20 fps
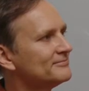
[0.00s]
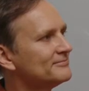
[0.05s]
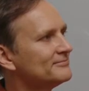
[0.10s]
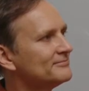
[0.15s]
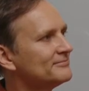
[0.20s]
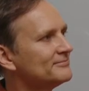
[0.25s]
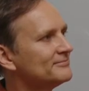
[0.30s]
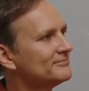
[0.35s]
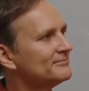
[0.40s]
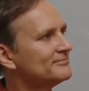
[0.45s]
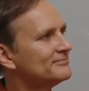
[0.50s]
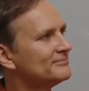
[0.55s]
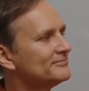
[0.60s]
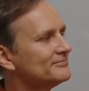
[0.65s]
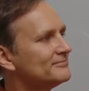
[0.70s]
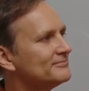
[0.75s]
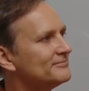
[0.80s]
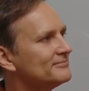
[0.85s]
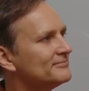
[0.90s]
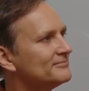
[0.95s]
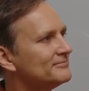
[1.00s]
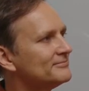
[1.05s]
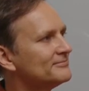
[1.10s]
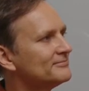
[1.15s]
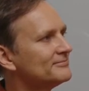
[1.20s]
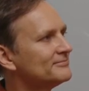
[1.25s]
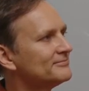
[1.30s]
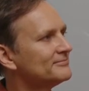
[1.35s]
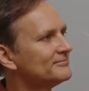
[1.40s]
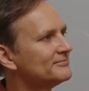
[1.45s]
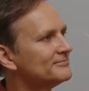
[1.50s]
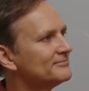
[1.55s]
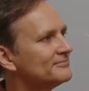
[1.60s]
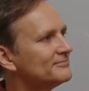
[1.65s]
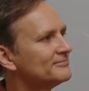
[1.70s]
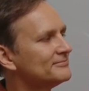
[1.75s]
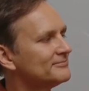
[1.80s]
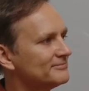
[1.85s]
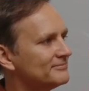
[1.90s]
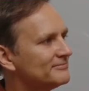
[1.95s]

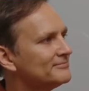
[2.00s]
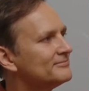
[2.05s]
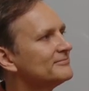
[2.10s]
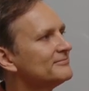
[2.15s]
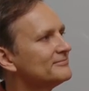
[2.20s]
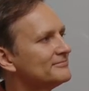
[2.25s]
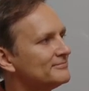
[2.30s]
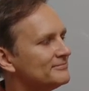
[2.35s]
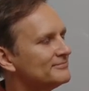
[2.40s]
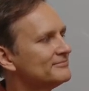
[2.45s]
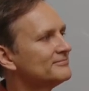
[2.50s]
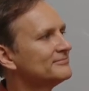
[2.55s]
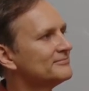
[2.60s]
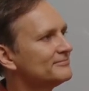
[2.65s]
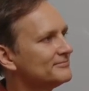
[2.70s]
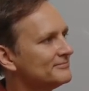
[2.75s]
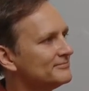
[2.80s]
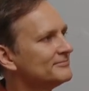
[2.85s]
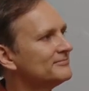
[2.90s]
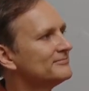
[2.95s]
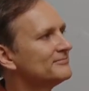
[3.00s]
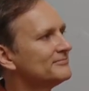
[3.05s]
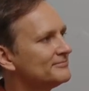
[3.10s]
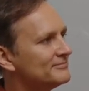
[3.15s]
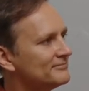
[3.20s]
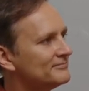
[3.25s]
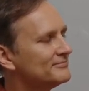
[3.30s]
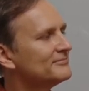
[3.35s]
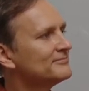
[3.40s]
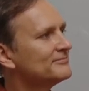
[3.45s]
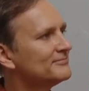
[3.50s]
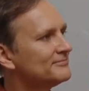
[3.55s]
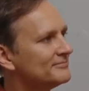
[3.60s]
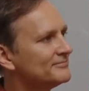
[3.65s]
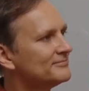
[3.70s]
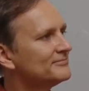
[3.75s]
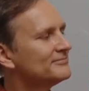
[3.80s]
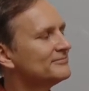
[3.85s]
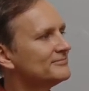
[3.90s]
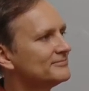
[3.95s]

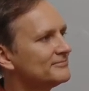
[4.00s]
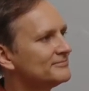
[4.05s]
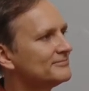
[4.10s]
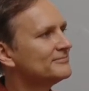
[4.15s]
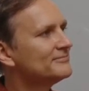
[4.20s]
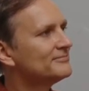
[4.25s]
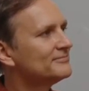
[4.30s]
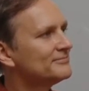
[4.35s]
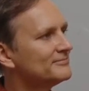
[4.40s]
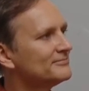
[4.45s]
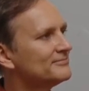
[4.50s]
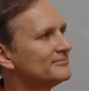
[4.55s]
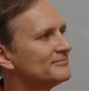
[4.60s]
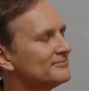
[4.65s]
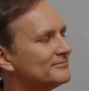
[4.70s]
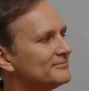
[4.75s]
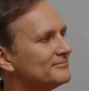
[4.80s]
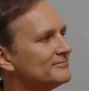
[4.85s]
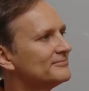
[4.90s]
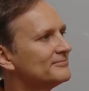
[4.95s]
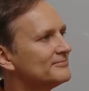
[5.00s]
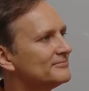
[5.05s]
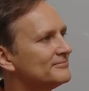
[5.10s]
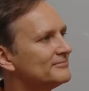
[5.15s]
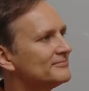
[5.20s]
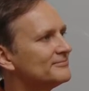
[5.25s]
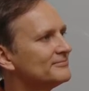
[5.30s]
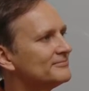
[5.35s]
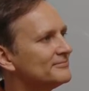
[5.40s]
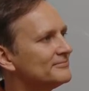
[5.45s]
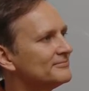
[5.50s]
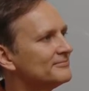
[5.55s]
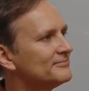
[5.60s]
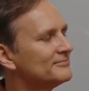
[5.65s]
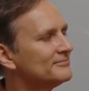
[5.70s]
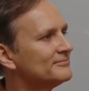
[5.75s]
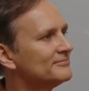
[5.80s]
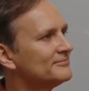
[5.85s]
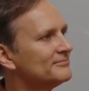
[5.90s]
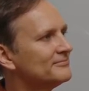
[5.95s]

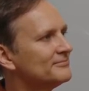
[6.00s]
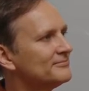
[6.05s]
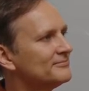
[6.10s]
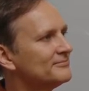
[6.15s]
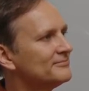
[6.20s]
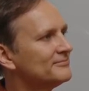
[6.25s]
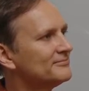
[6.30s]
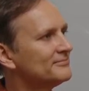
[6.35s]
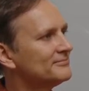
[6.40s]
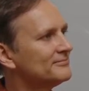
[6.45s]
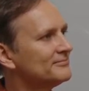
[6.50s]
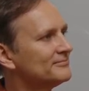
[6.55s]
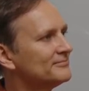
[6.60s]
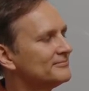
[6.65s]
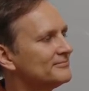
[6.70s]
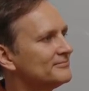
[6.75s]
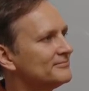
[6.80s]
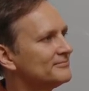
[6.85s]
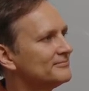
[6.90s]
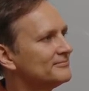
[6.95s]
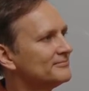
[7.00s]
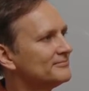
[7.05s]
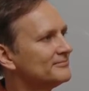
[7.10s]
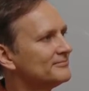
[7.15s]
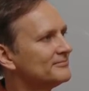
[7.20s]
(not speaking)